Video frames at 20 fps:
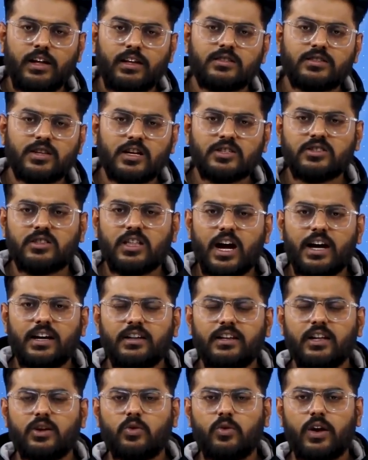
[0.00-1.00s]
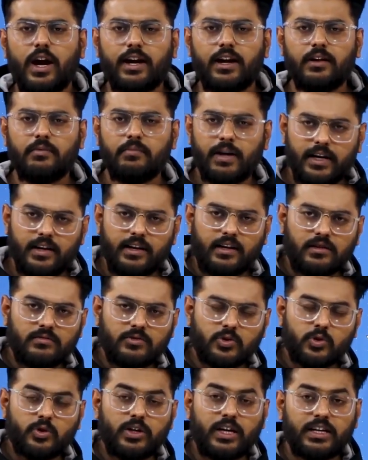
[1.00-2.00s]
such that they collide in mid-air
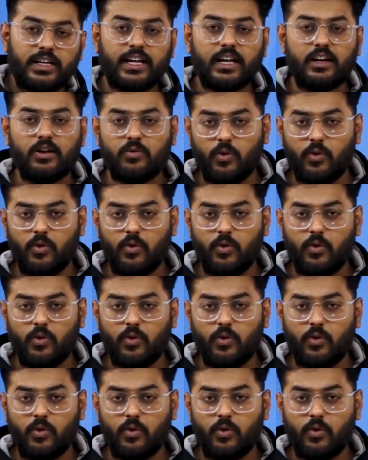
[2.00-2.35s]
so that they can